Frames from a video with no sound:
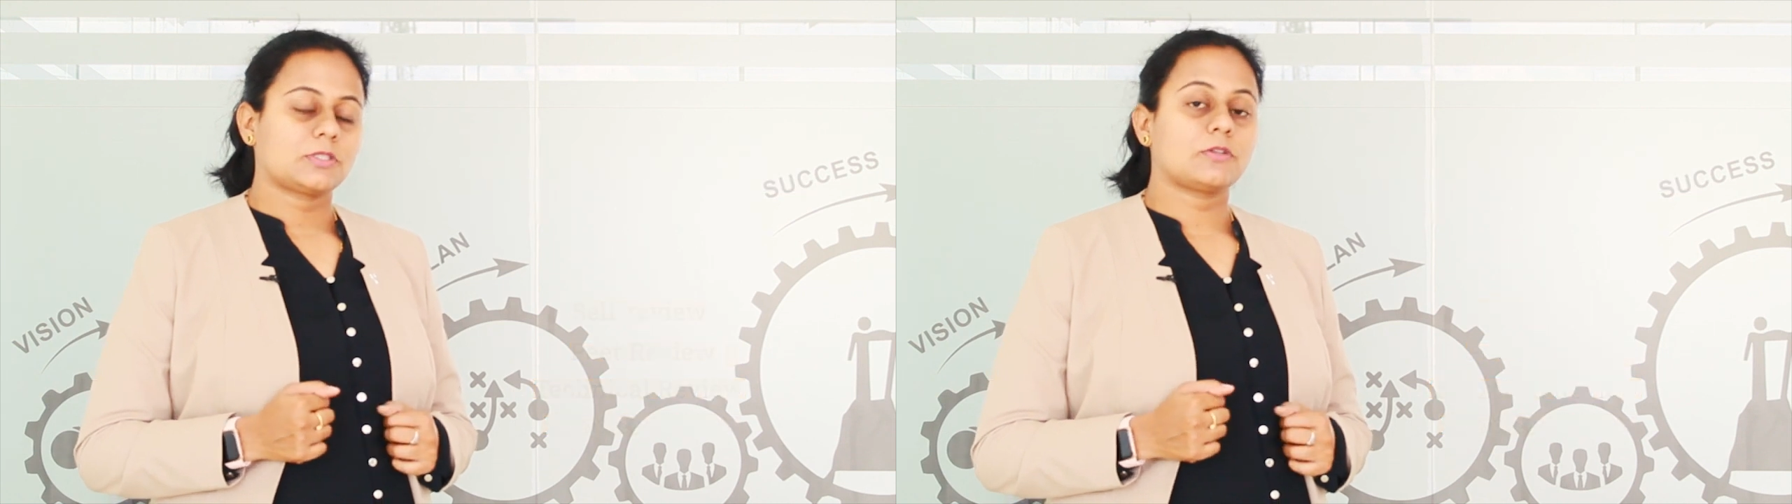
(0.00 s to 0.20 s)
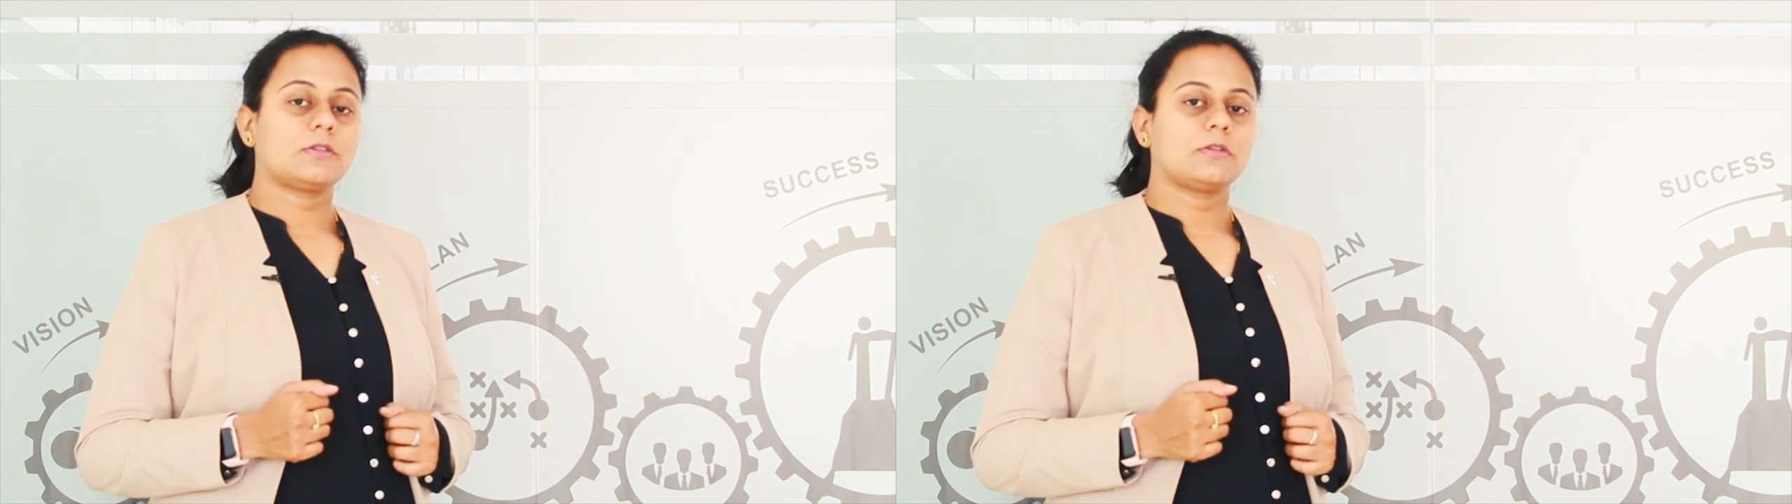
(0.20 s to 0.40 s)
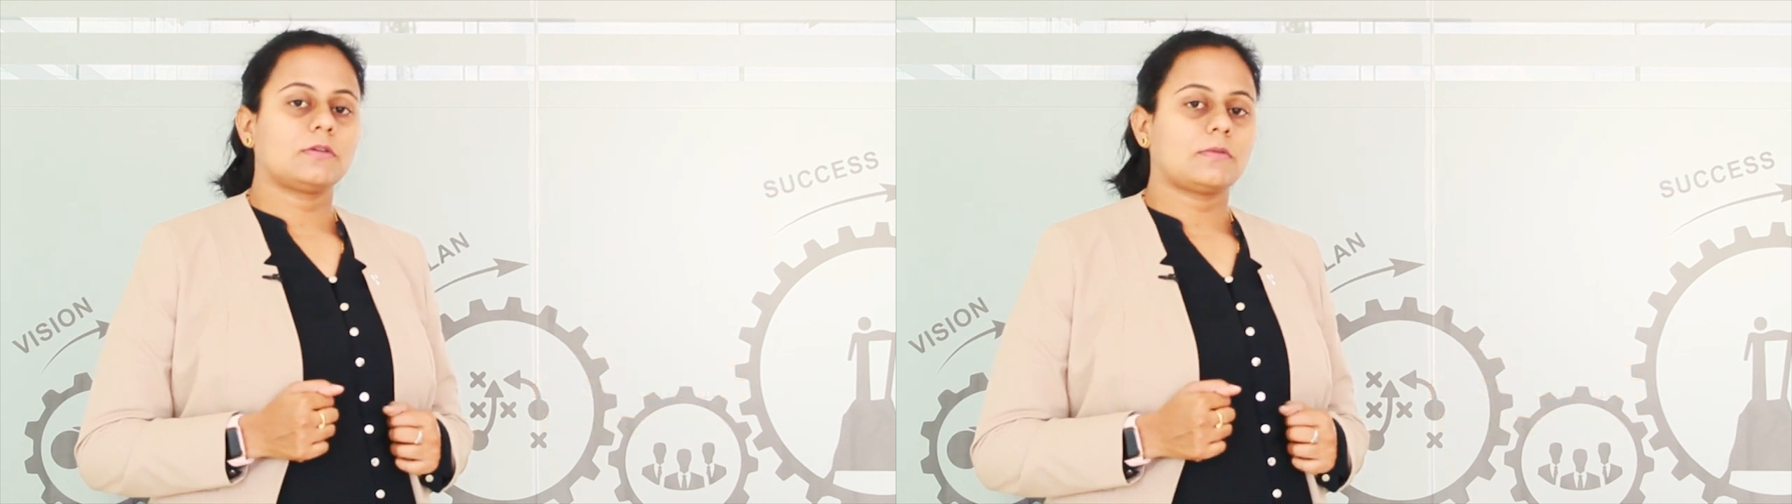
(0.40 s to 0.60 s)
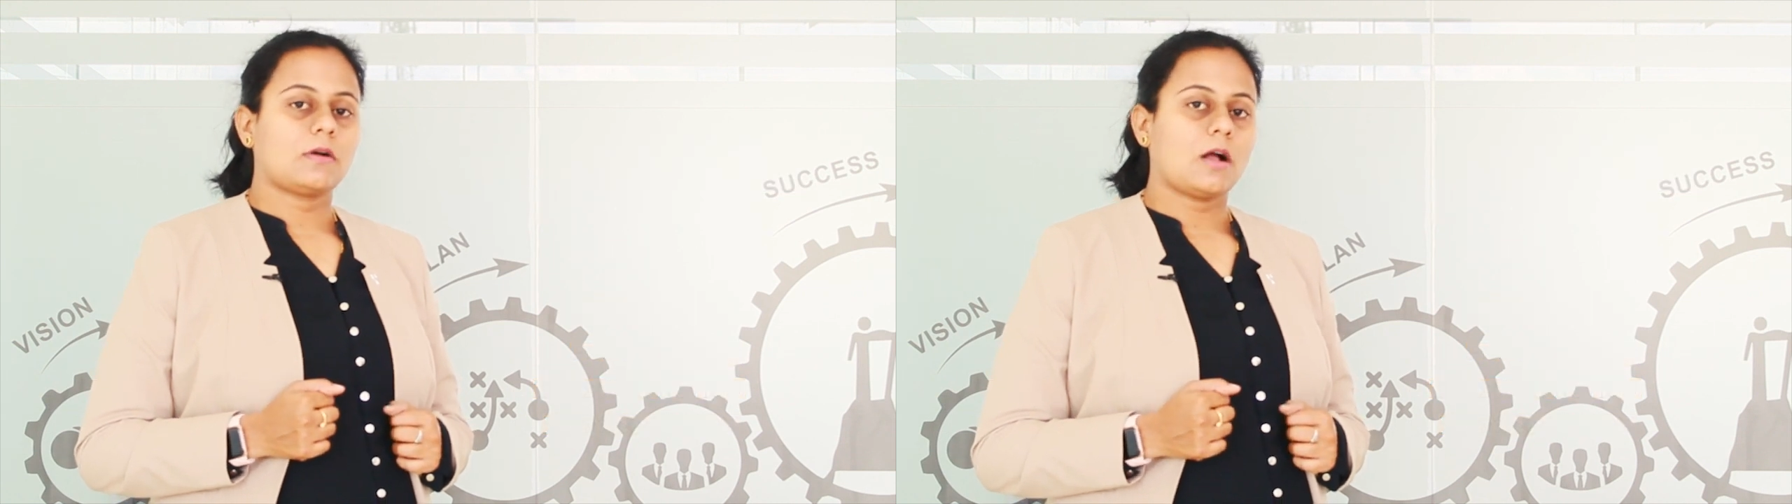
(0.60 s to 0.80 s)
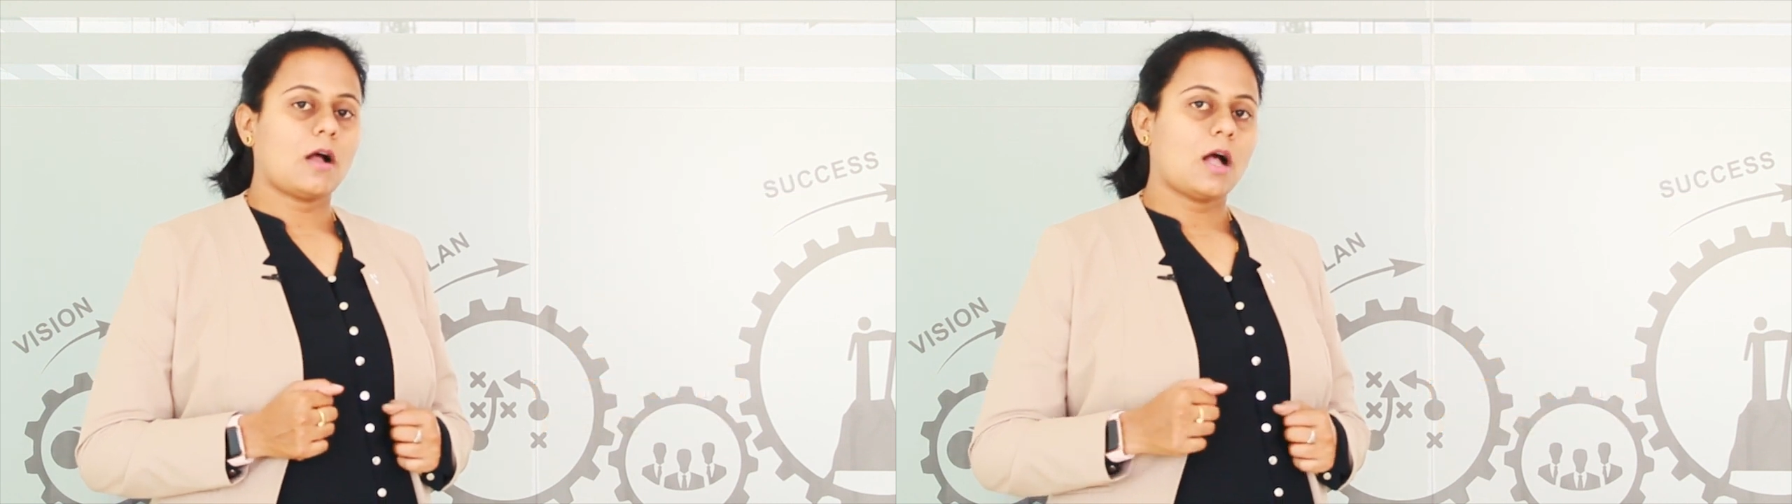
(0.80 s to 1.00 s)
So,
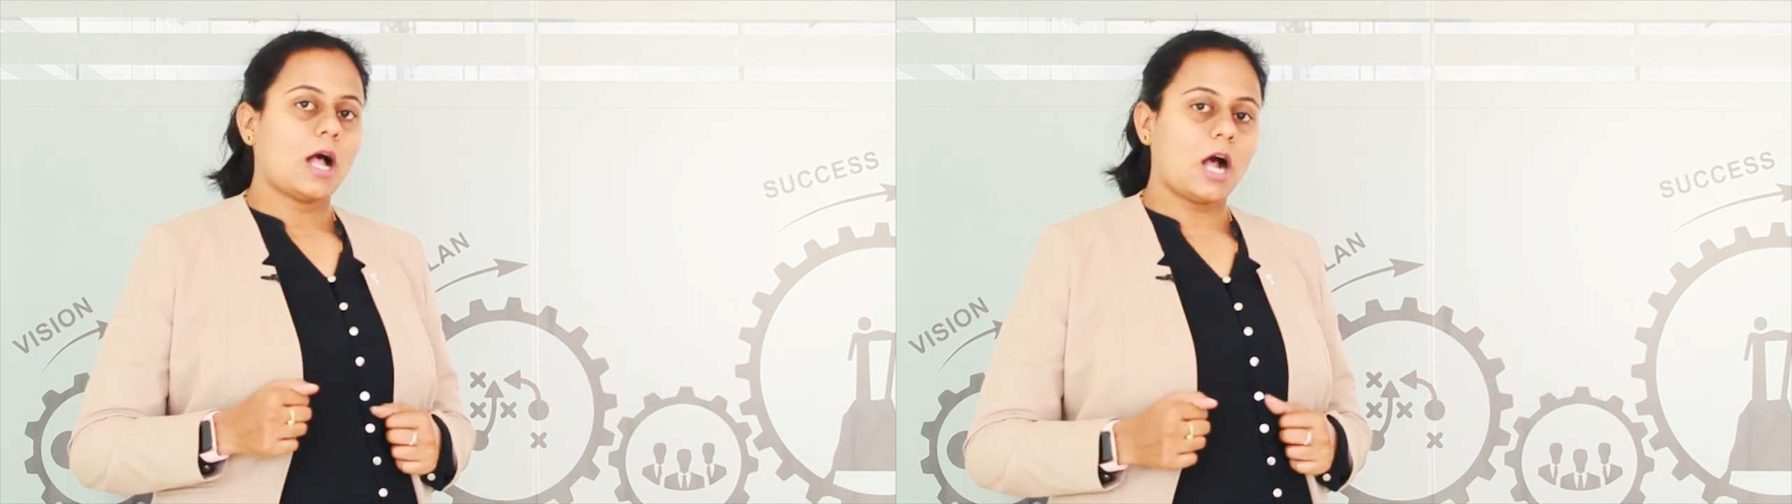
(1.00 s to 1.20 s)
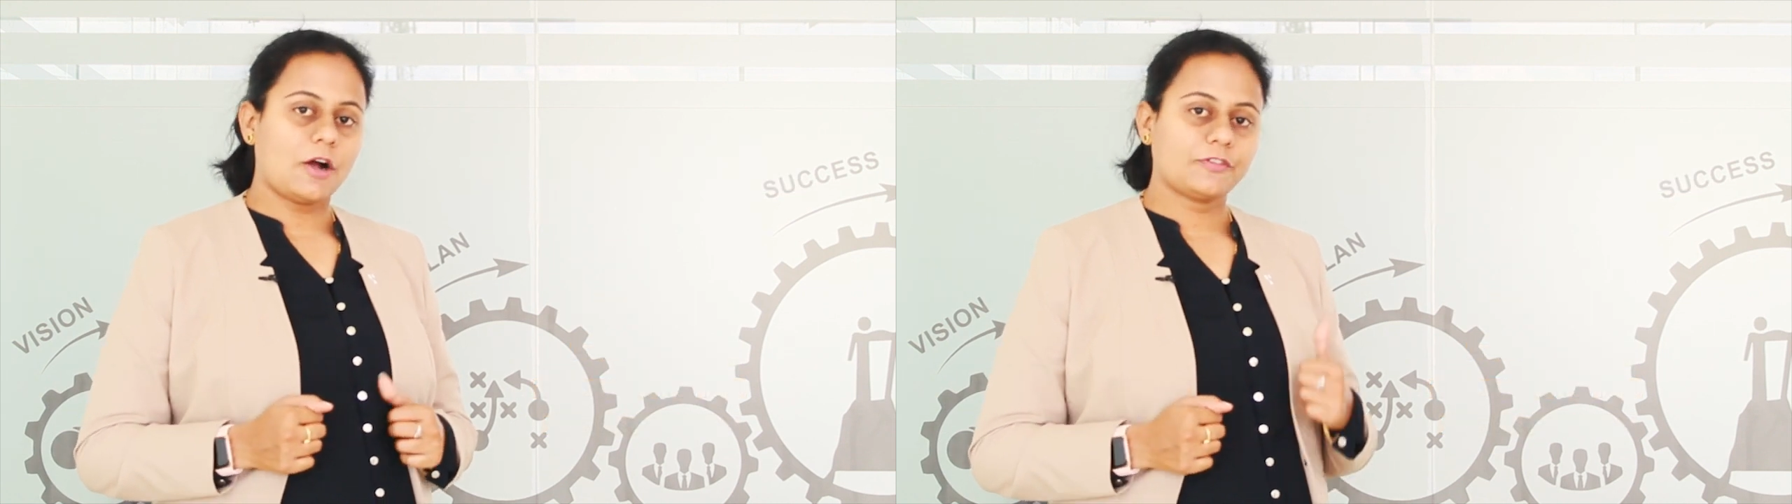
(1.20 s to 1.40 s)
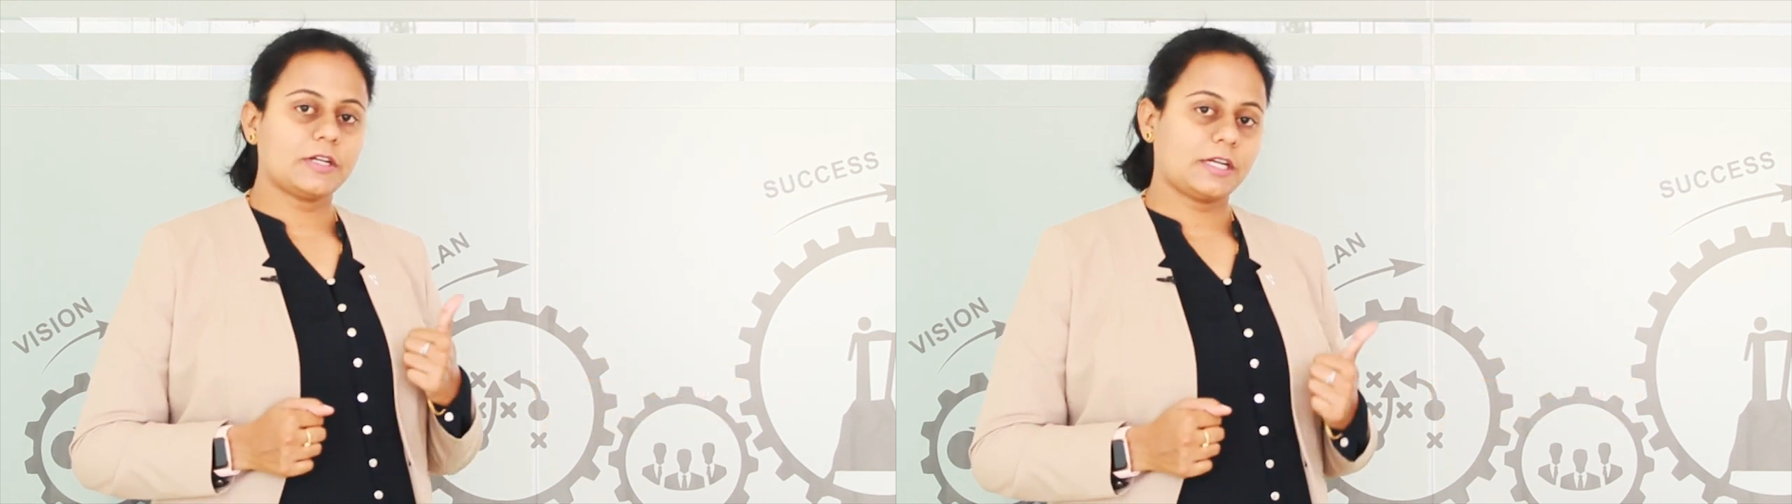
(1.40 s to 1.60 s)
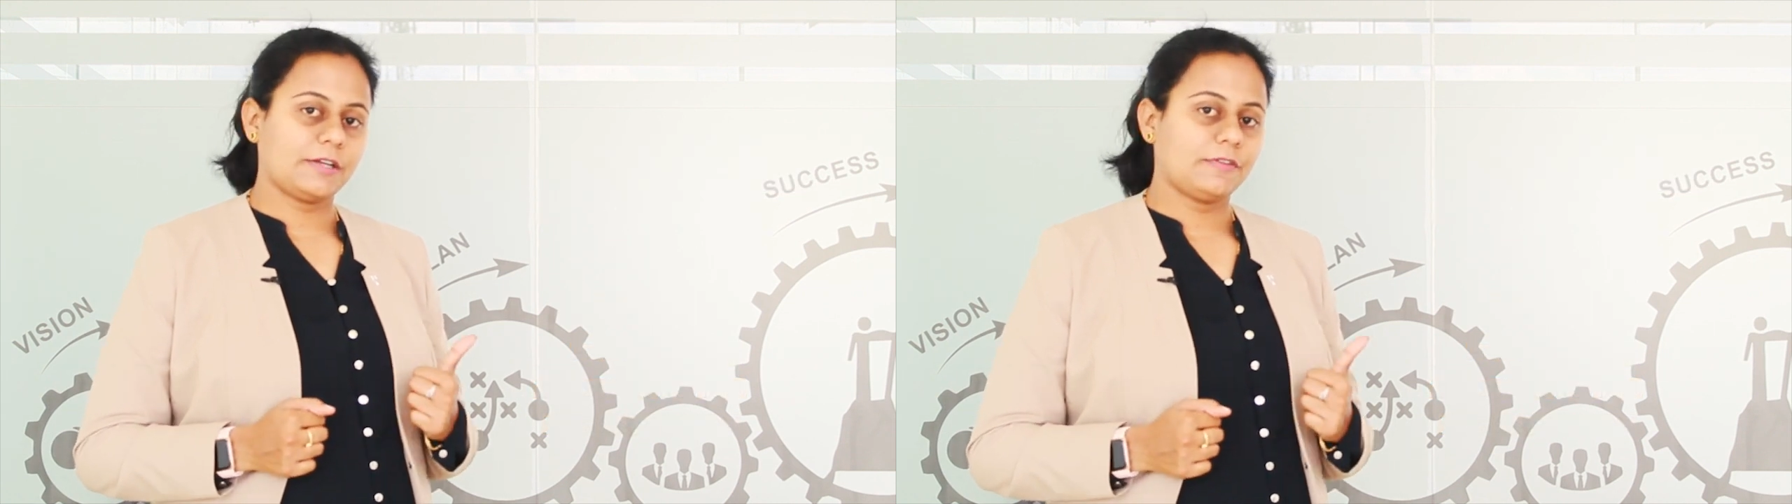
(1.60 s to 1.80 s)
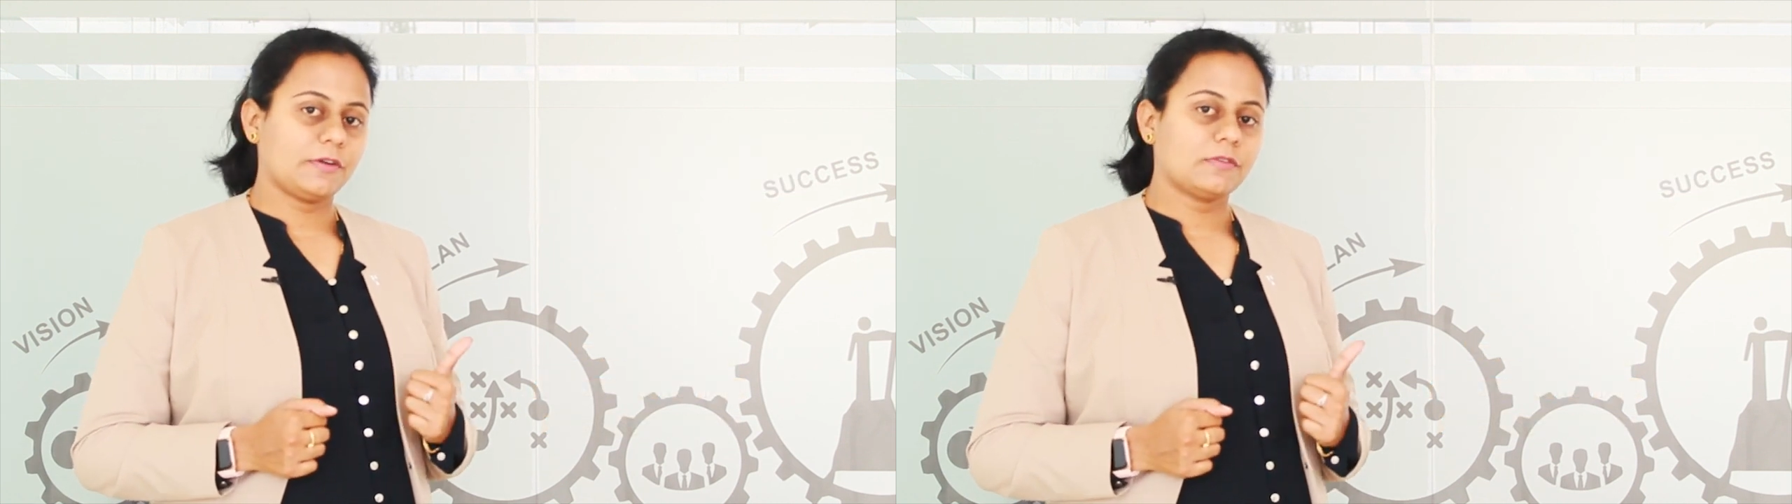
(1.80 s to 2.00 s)
after